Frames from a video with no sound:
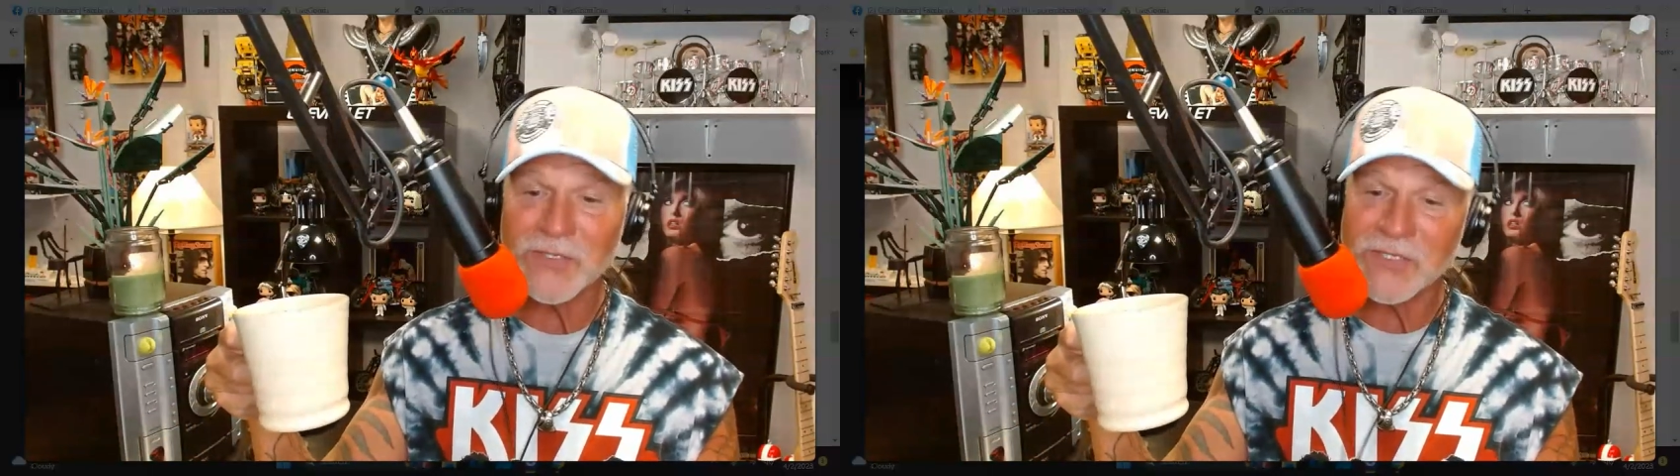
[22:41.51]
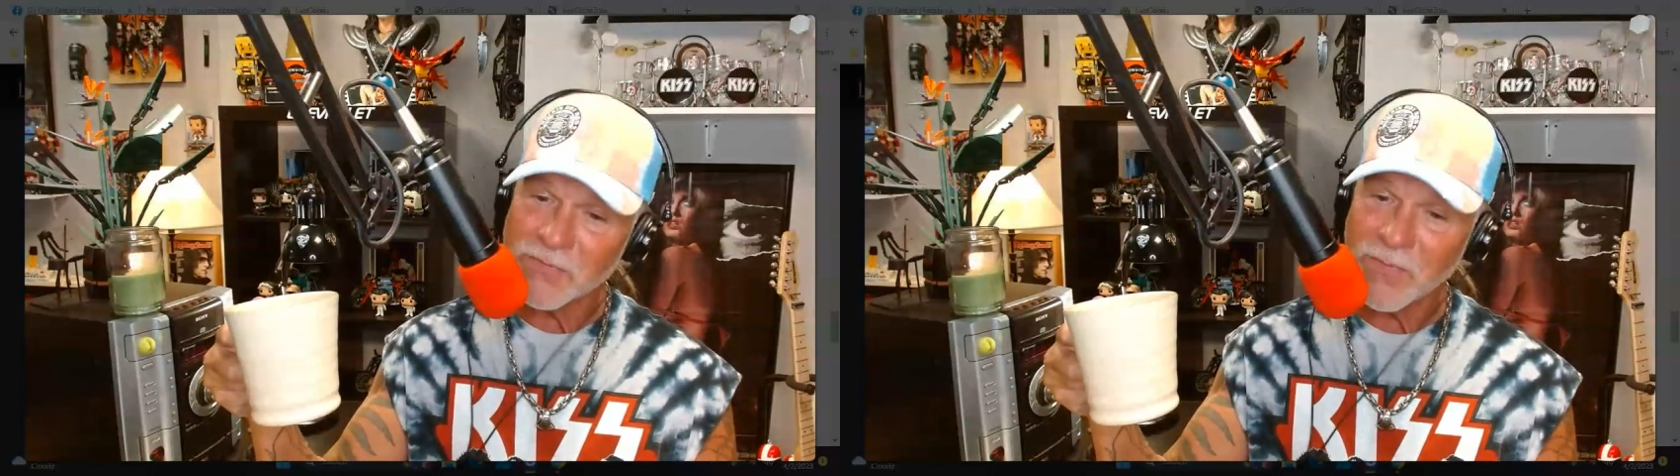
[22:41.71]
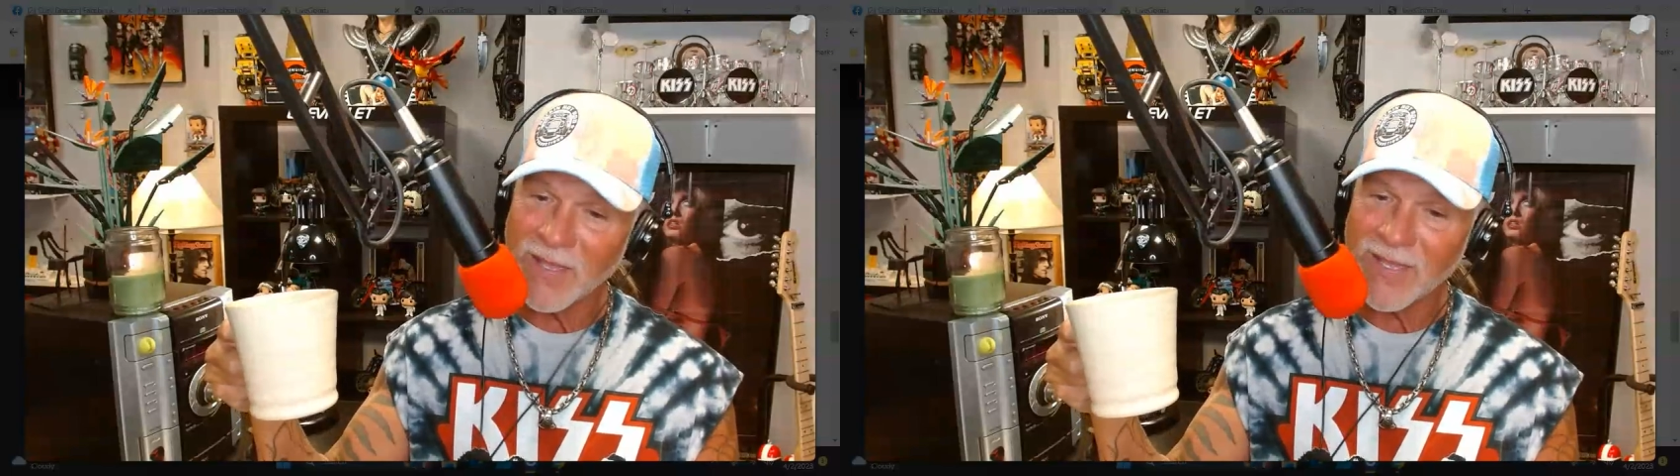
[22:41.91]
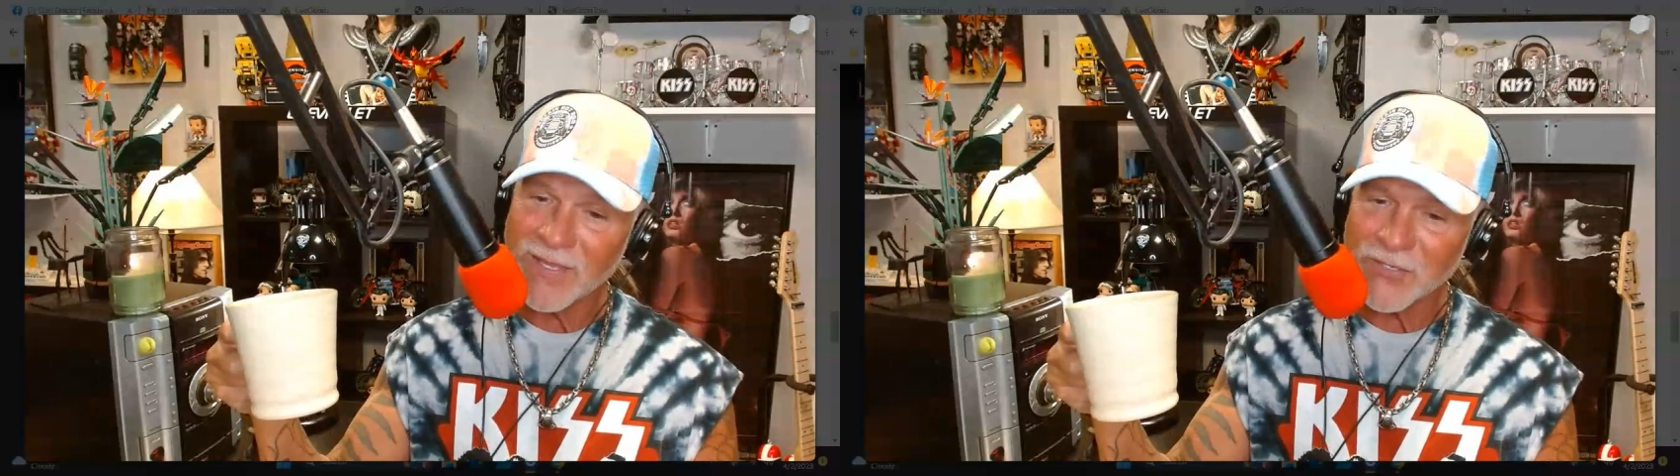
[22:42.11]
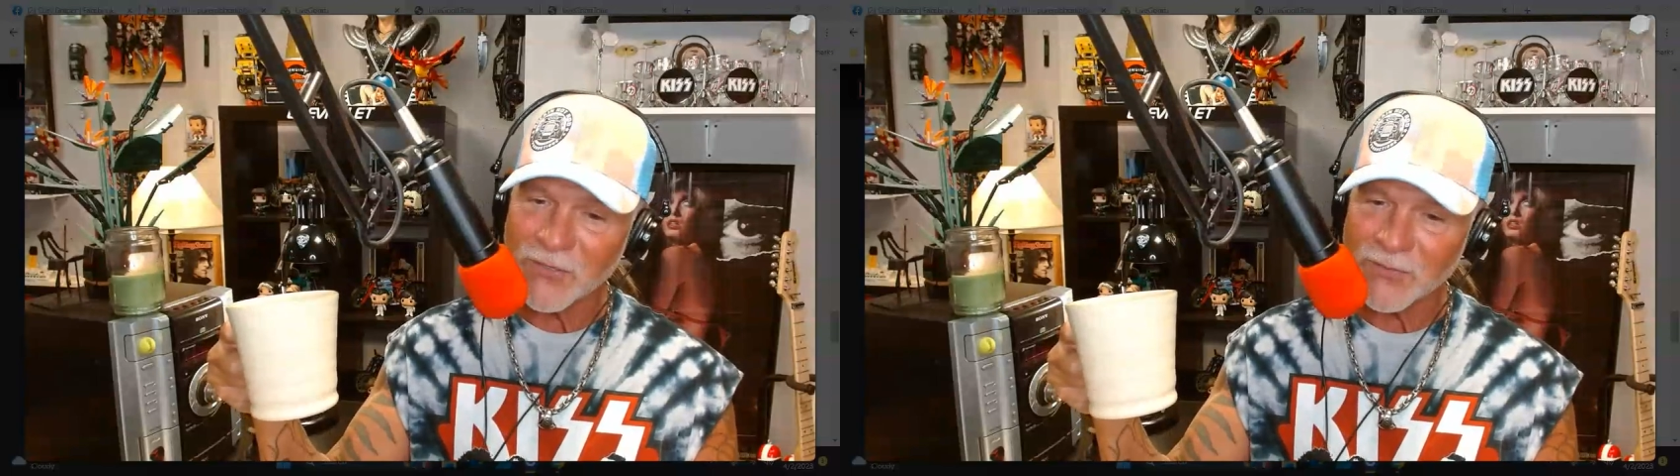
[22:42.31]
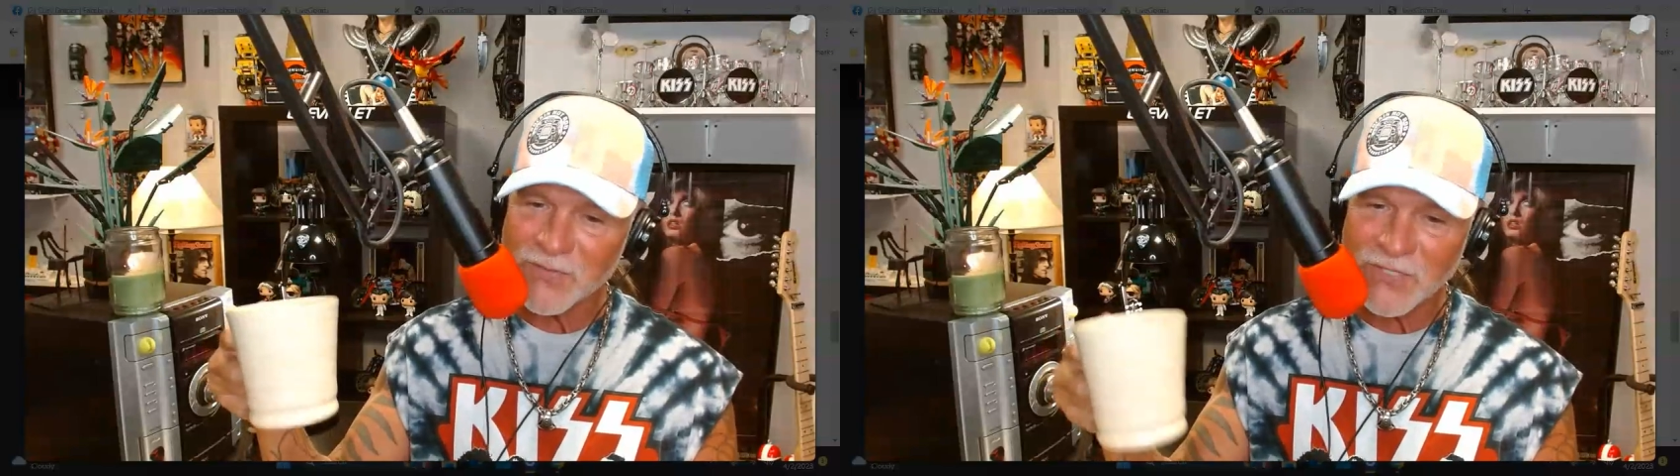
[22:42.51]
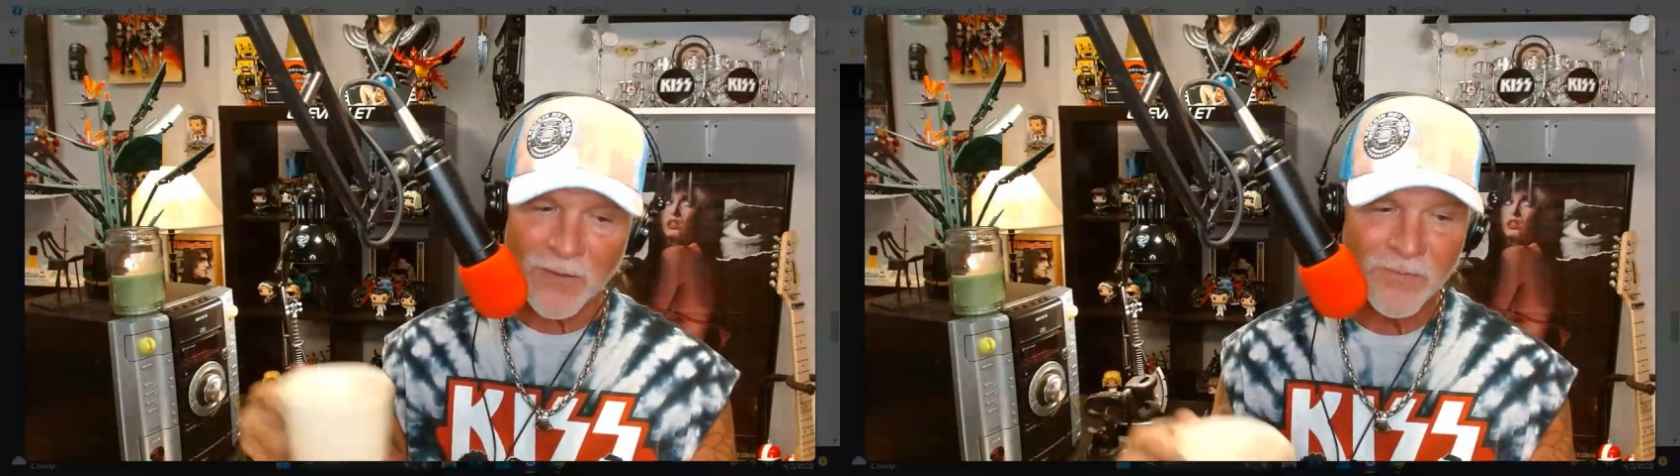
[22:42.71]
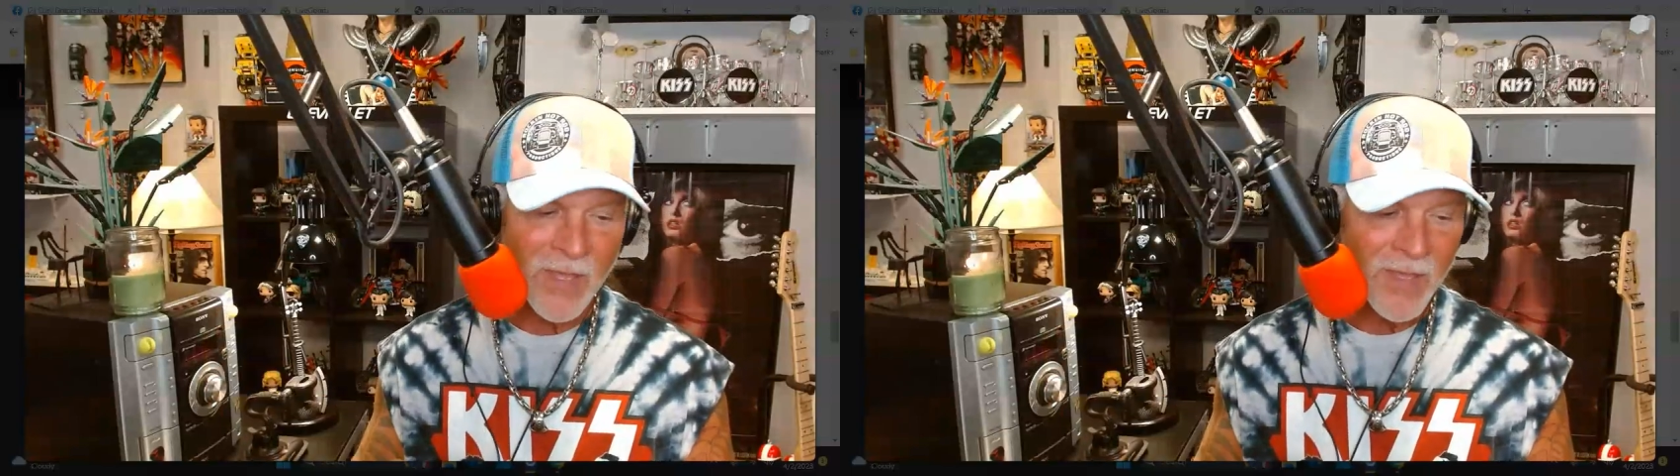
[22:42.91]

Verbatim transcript: which is my age group. So,